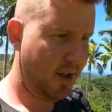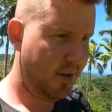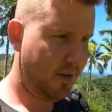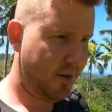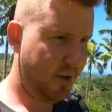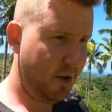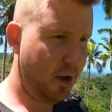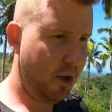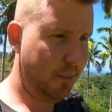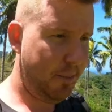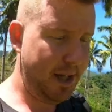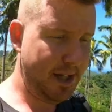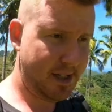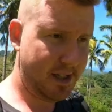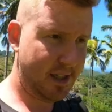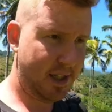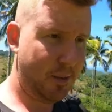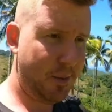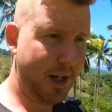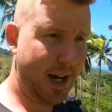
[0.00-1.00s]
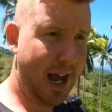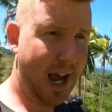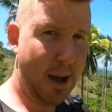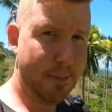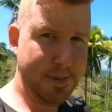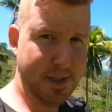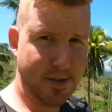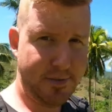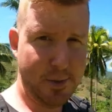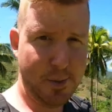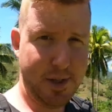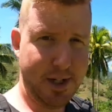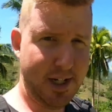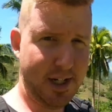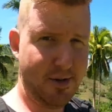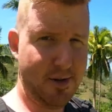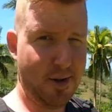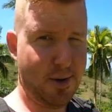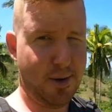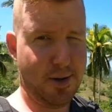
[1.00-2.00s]
So basically what happens, if you want to
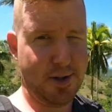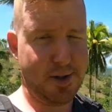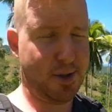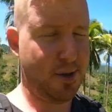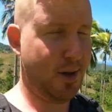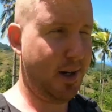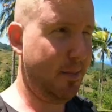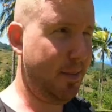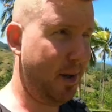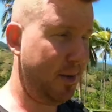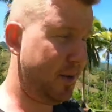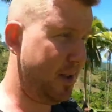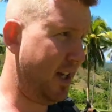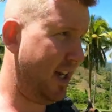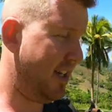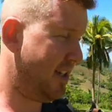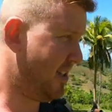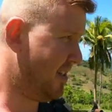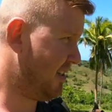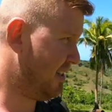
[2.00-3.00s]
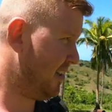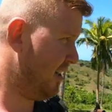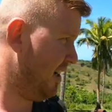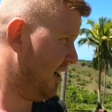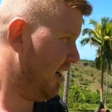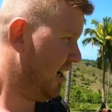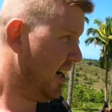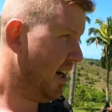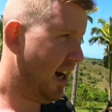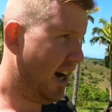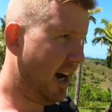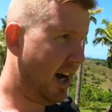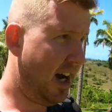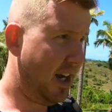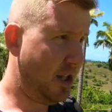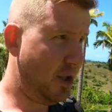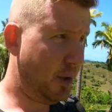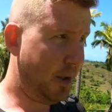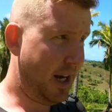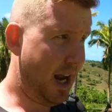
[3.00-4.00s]
hear a horror story about this,
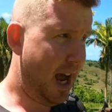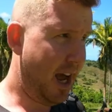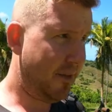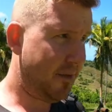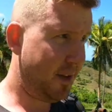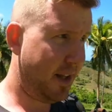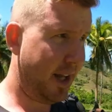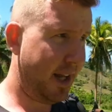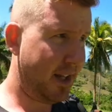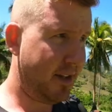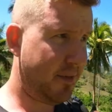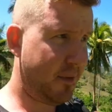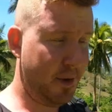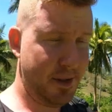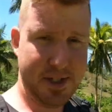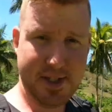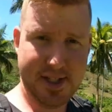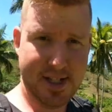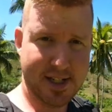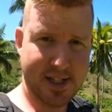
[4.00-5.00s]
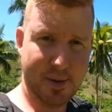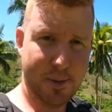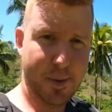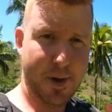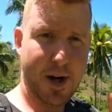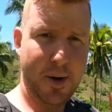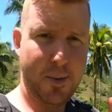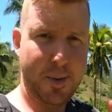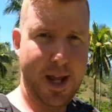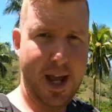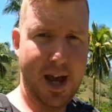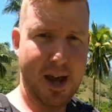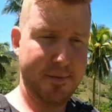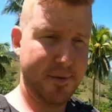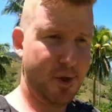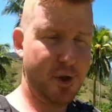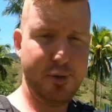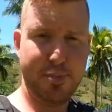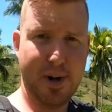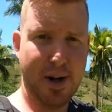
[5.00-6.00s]
you can have, like, for instance, let's say we have
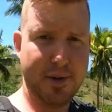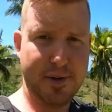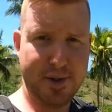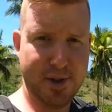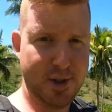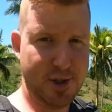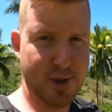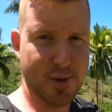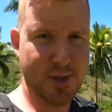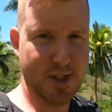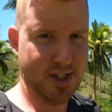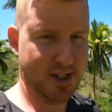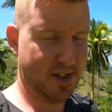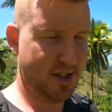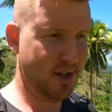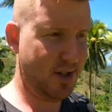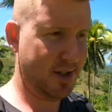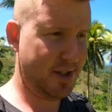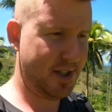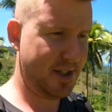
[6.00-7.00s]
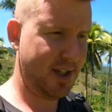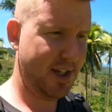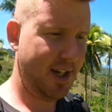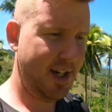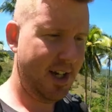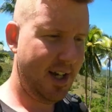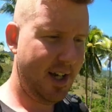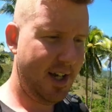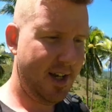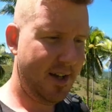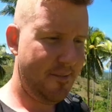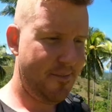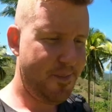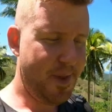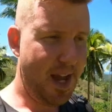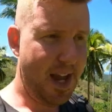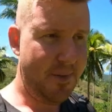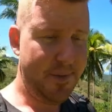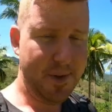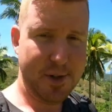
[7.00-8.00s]
2 brothers and 2 sisters,
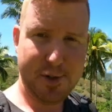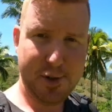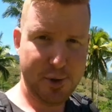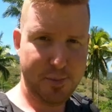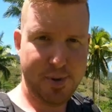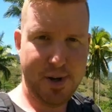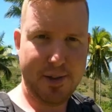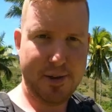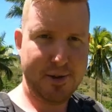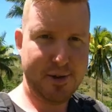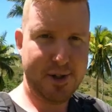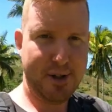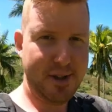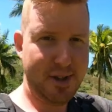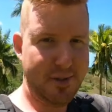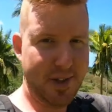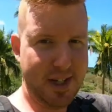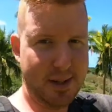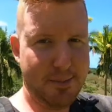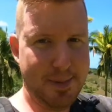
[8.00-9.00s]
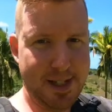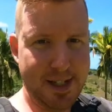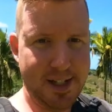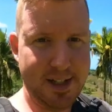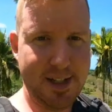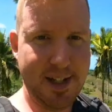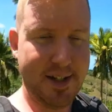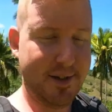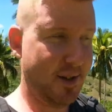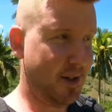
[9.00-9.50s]
and the 2 brothers are living in Manila,